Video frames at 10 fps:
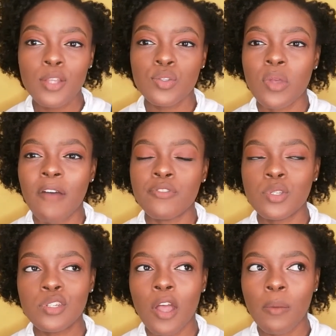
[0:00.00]
So I've
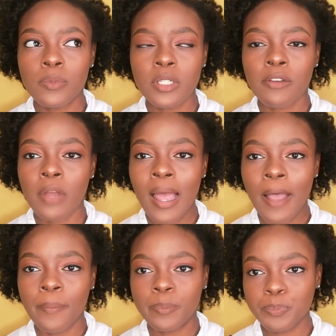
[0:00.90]
stopped
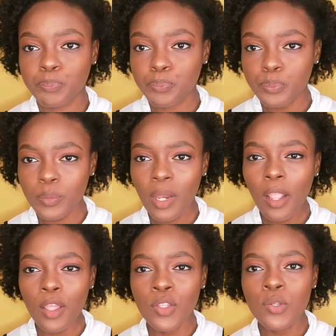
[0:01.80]
um,
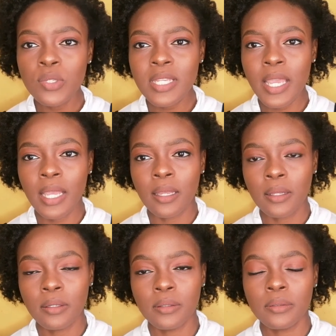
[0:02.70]
using